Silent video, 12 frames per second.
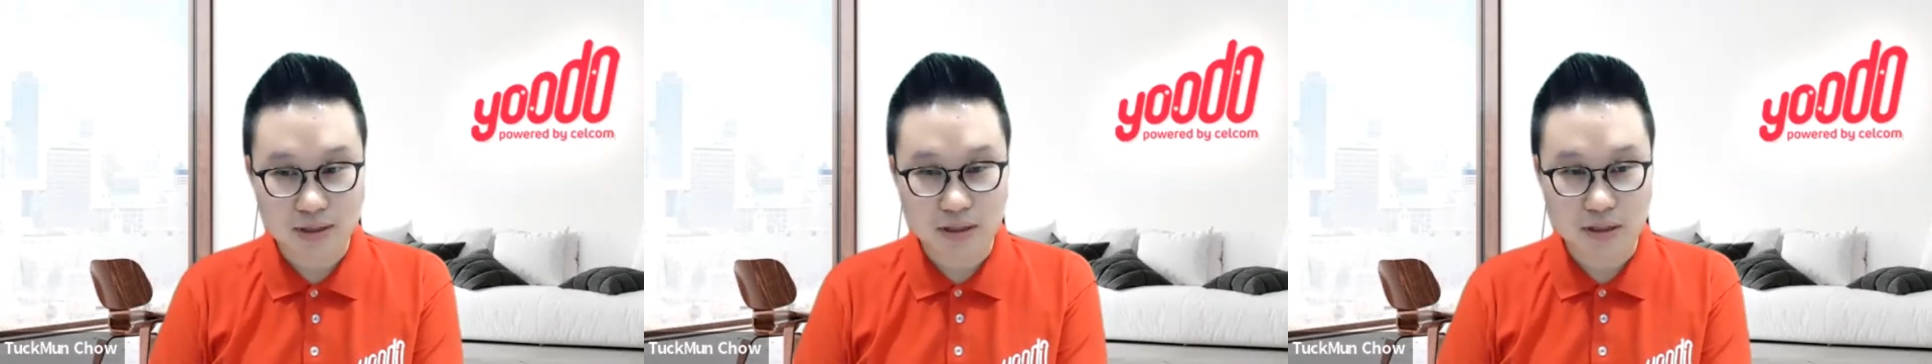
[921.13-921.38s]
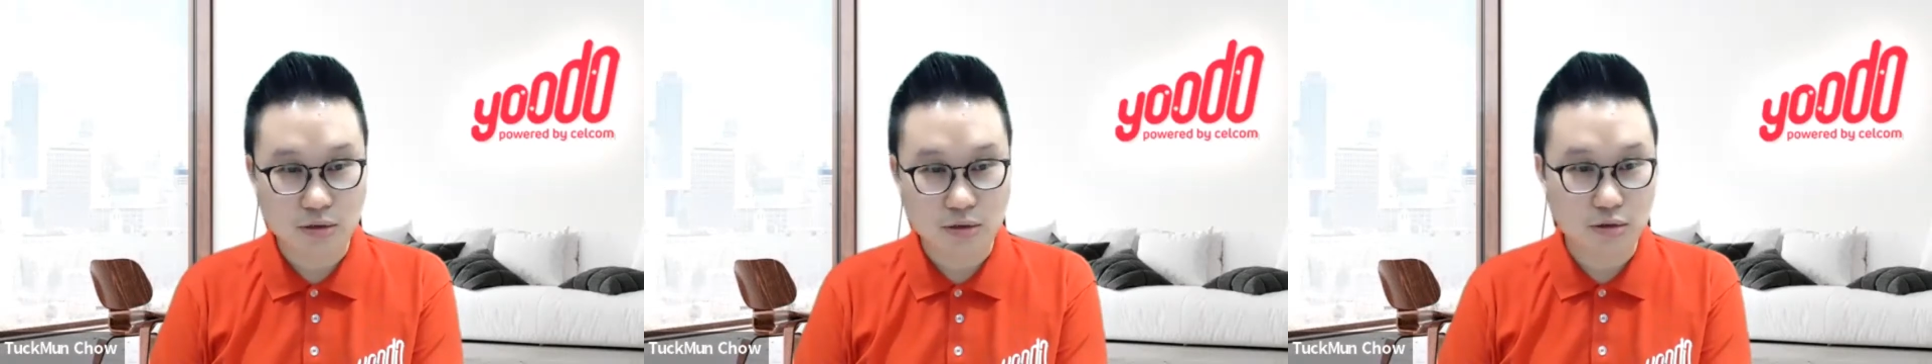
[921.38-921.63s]

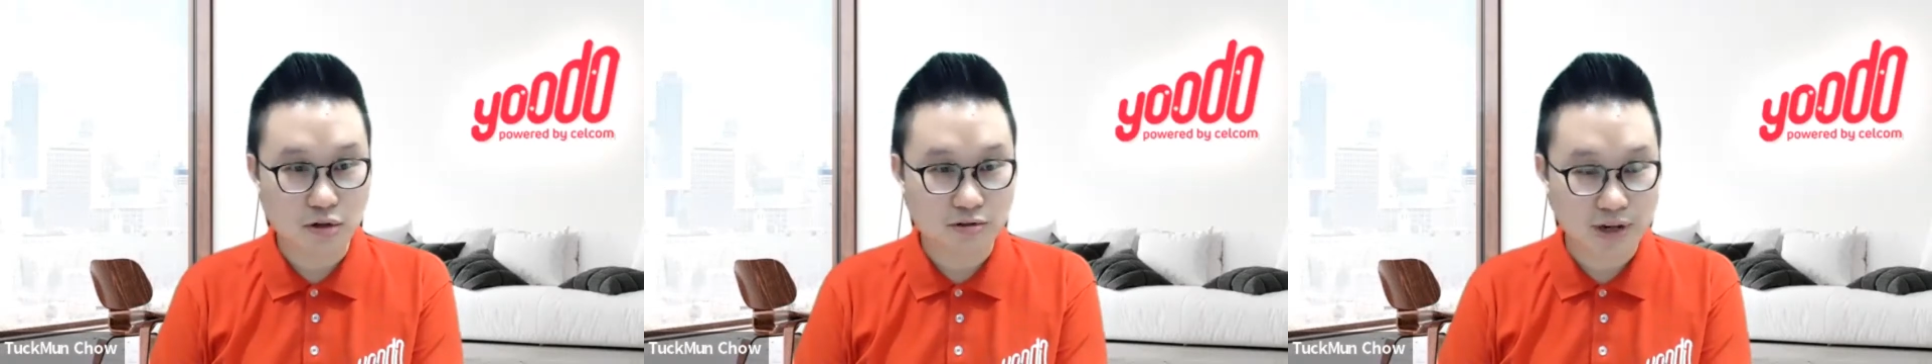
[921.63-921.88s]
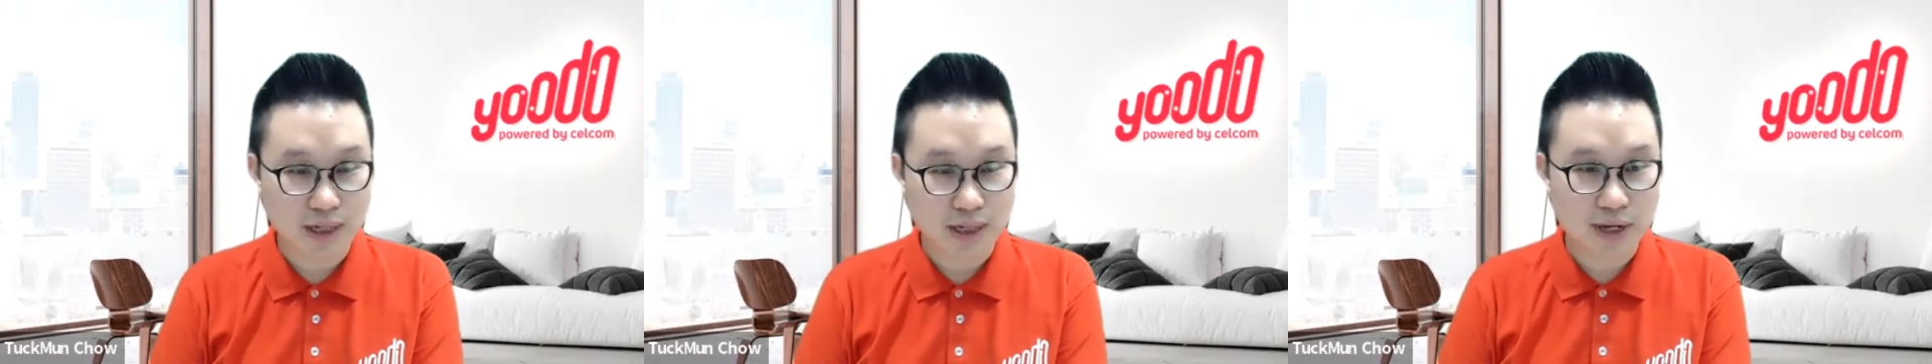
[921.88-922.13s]
you
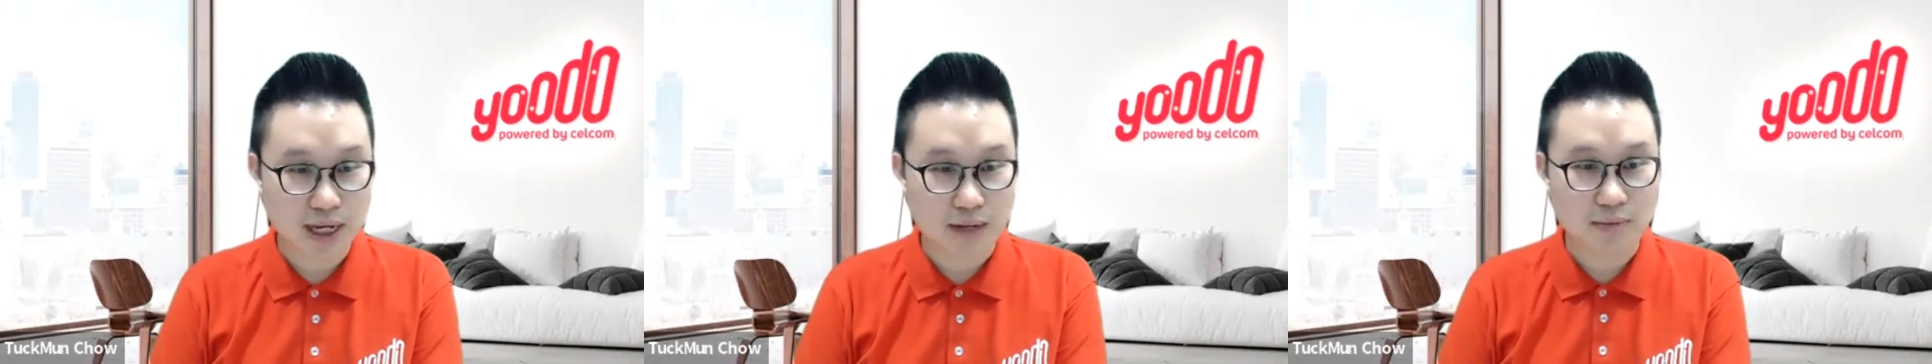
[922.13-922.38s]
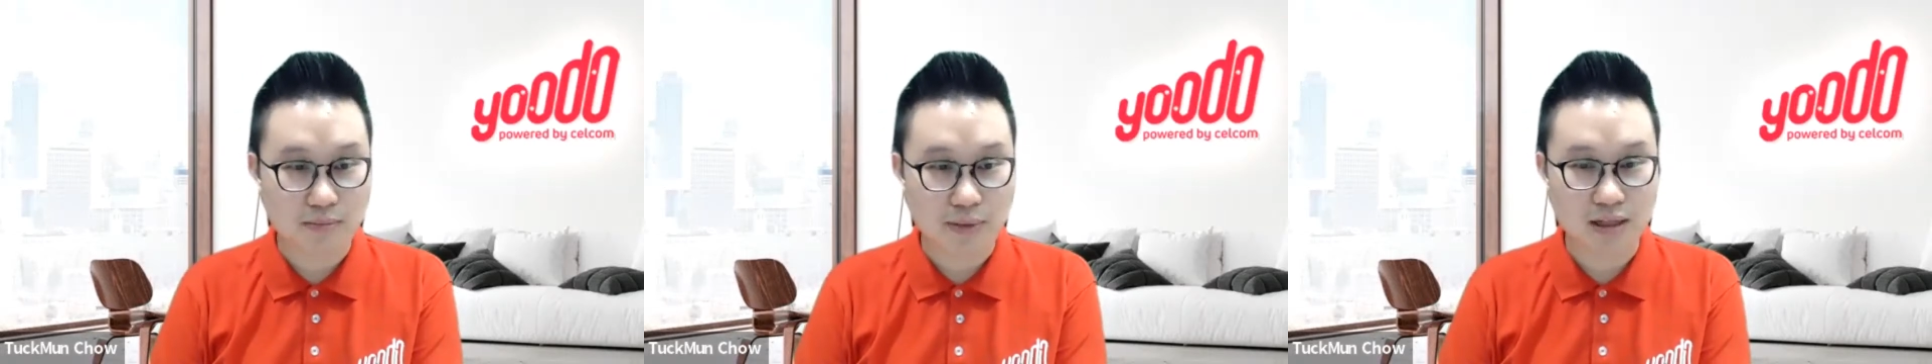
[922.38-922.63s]
really pick
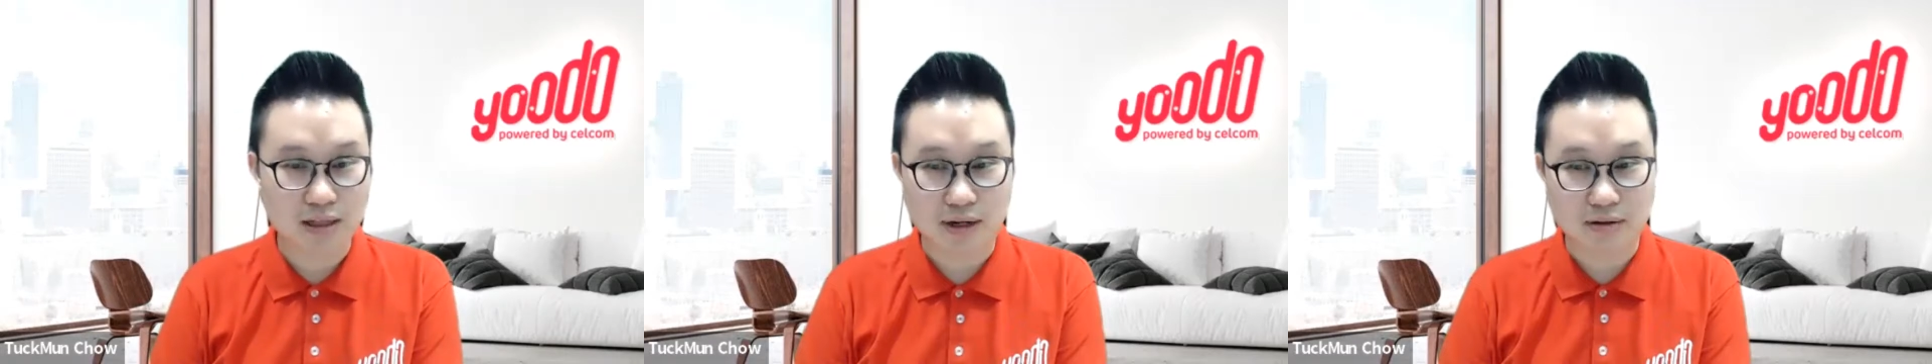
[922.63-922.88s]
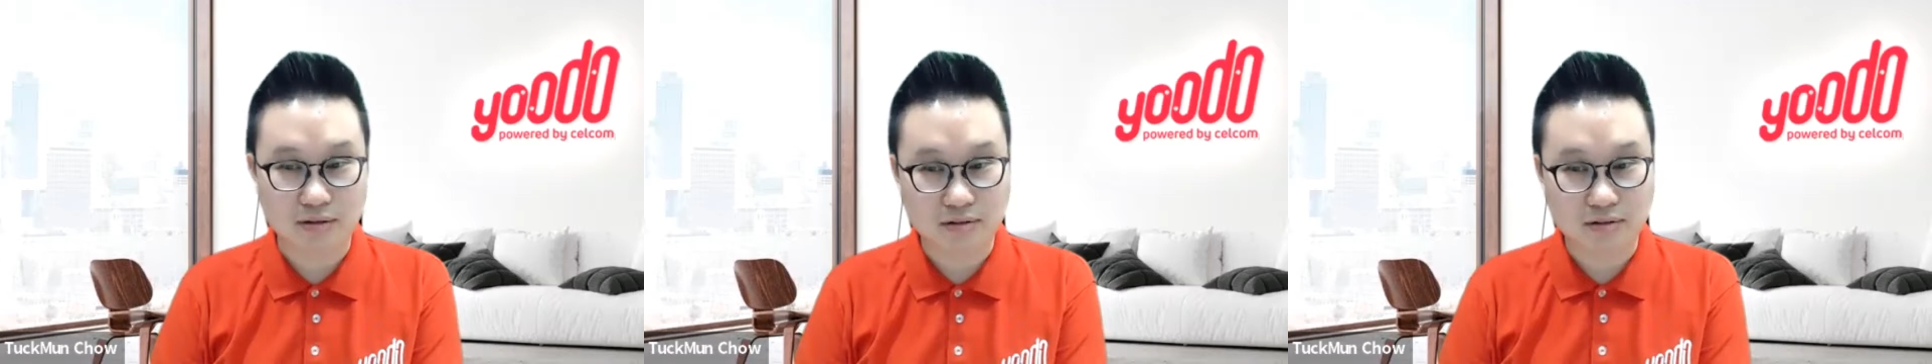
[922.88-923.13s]
up the part
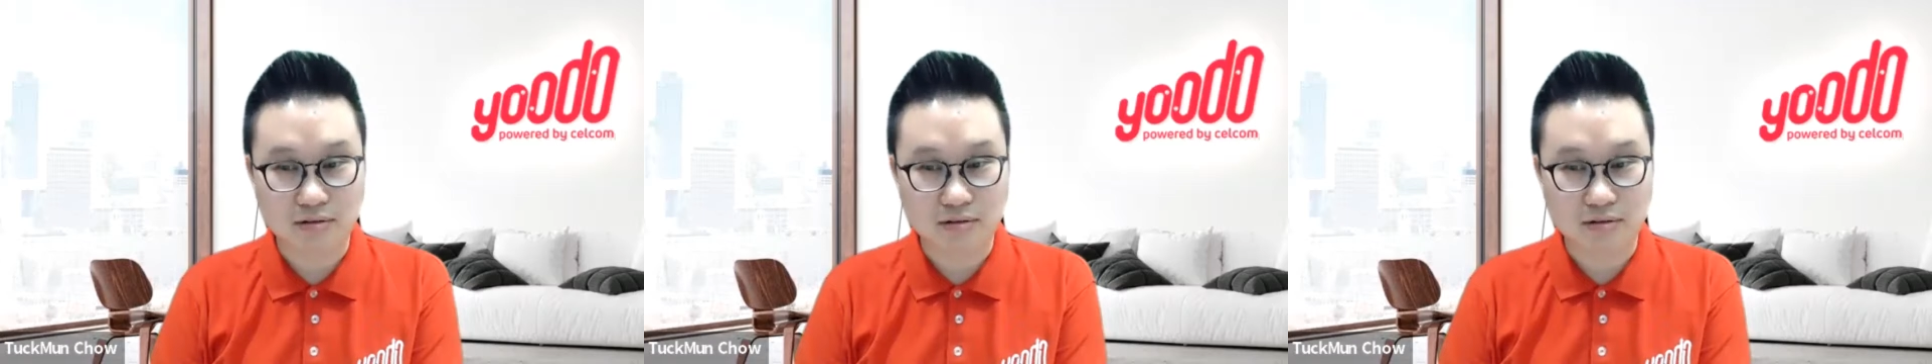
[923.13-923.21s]
about